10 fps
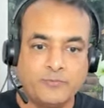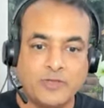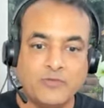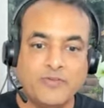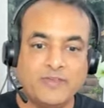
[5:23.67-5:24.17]

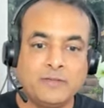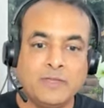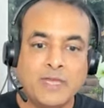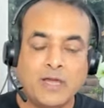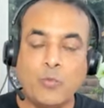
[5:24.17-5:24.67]
service.
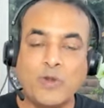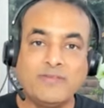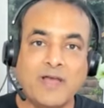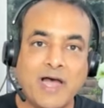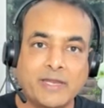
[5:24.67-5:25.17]
What
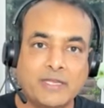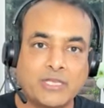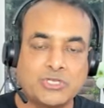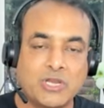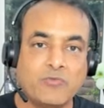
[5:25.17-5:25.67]
is the
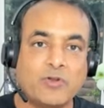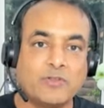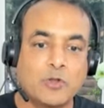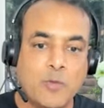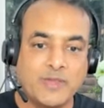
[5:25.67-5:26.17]
architecture and what are
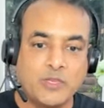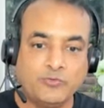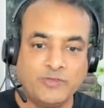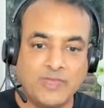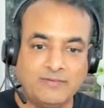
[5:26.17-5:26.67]
the common
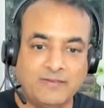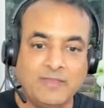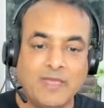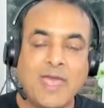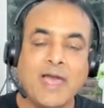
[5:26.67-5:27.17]
use
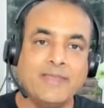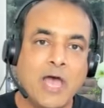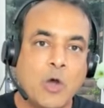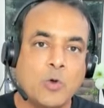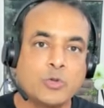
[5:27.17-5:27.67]
cases, and then
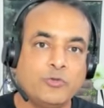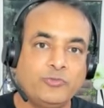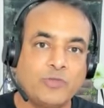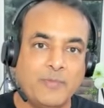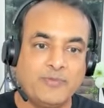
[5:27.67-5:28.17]
how to
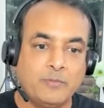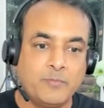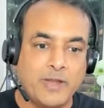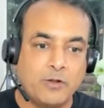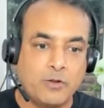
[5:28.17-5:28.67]
use Amazon
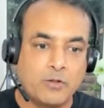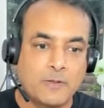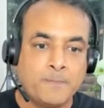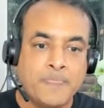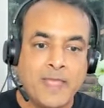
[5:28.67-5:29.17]

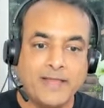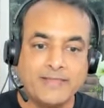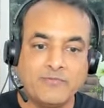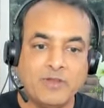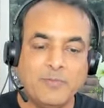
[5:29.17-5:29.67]
Bedrock.
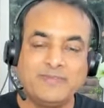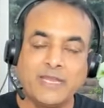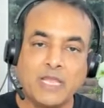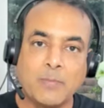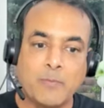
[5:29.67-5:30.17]
And then we'll be
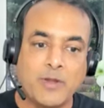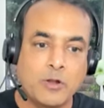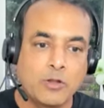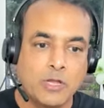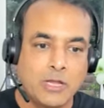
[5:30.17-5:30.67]
setting up a
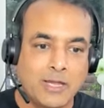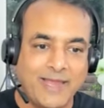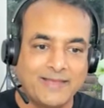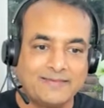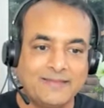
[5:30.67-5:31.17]
Bedrock
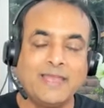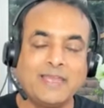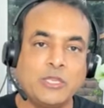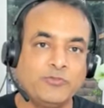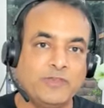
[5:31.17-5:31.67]
access
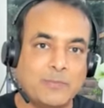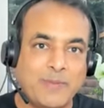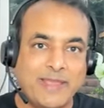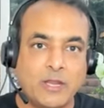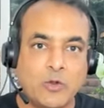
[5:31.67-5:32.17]
and using the
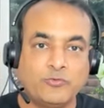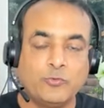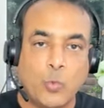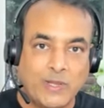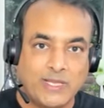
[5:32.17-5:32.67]
playgrounds
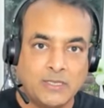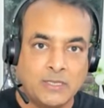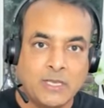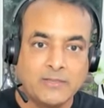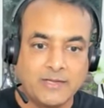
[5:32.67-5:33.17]
within
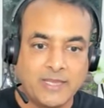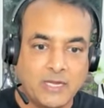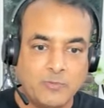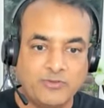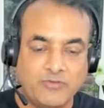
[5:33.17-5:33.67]
that
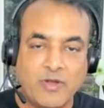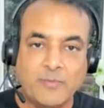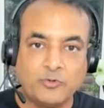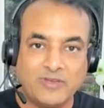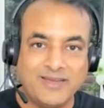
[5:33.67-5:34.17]
AWS
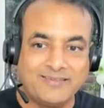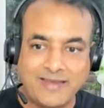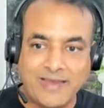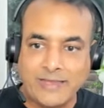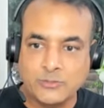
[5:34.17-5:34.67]
environment. So it's
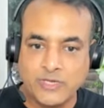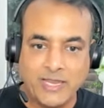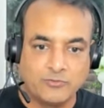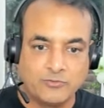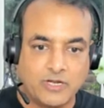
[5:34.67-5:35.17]
an actually
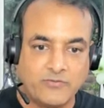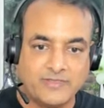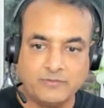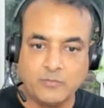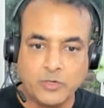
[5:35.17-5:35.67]
hands-on
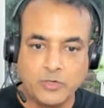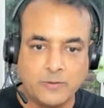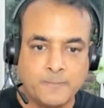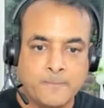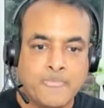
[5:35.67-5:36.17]
driven this module.